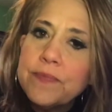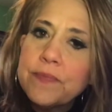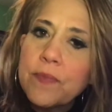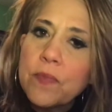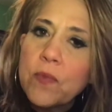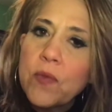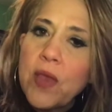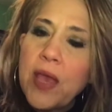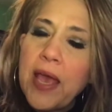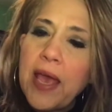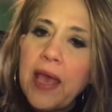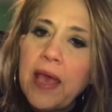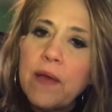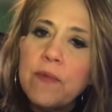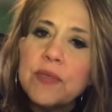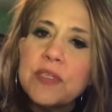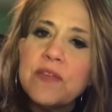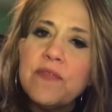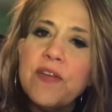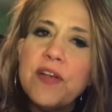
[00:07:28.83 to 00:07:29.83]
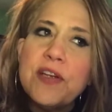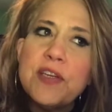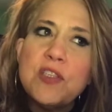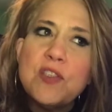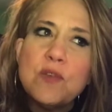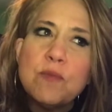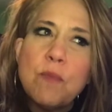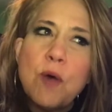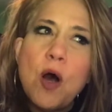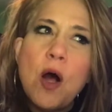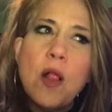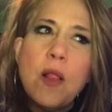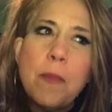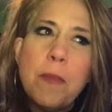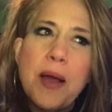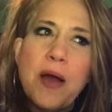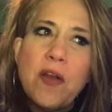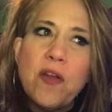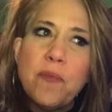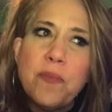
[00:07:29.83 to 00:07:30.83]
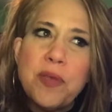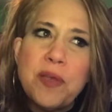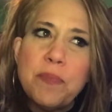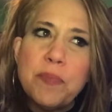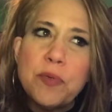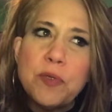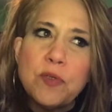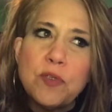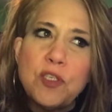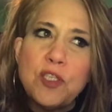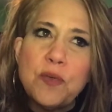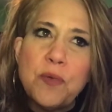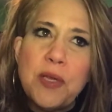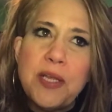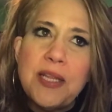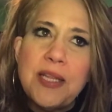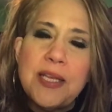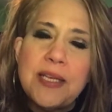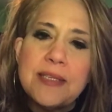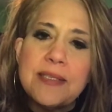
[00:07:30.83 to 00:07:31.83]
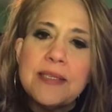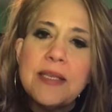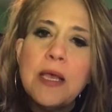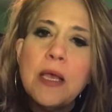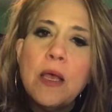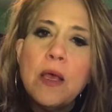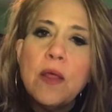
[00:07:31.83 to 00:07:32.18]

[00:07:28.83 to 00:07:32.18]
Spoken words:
Okay, it was a very small amount of people doing this